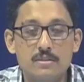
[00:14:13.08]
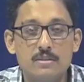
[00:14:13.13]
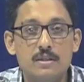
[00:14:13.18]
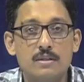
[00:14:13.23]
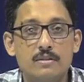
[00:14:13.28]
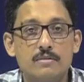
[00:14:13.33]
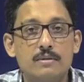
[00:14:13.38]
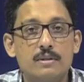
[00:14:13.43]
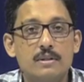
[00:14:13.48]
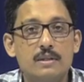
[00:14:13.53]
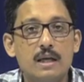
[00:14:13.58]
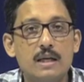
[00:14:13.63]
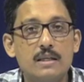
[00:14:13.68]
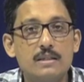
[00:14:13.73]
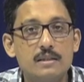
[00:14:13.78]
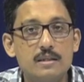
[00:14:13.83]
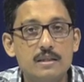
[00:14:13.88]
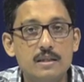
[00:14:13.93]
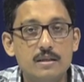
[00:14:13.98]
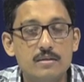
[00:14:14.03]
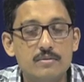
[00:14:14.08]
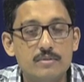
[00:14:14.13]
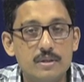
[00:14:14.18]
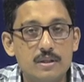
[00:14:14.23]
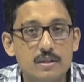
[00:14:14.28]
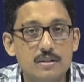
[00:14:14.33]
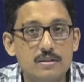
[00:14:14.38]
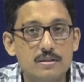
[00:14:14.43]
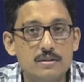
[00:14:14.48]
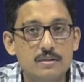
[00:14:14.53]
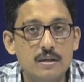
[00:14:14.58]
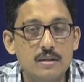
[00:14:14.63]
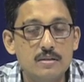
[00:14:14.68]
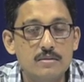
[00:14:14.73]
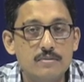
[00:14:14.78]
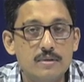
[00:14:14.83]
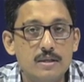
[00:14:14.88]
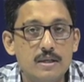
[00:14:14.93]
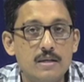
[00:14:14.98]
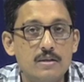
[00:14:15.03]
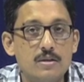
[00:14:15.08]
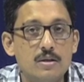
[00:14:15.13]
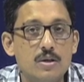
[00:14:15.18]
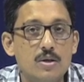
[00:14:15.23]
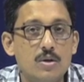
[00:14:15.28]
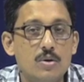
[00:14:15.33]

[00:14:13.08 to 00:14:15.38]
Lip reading: transfer, criteria of energy transfer, and